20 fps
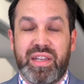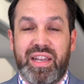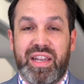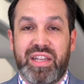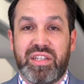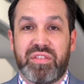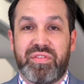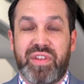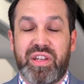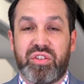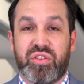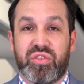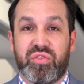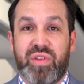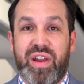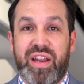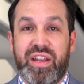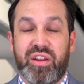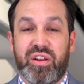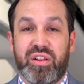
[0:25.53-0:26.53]
Interventional
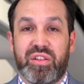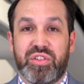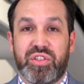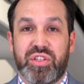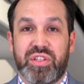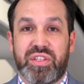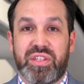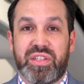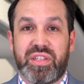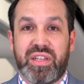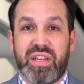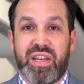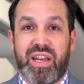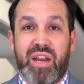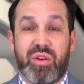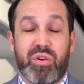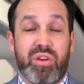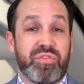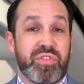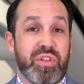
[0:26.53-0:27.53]
radiologists
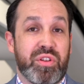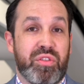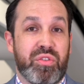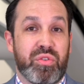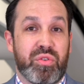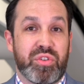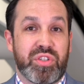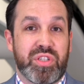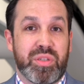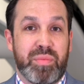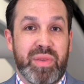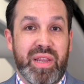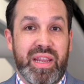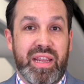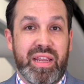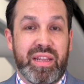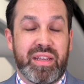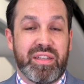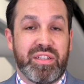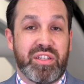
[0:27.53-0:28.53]
are often thought to be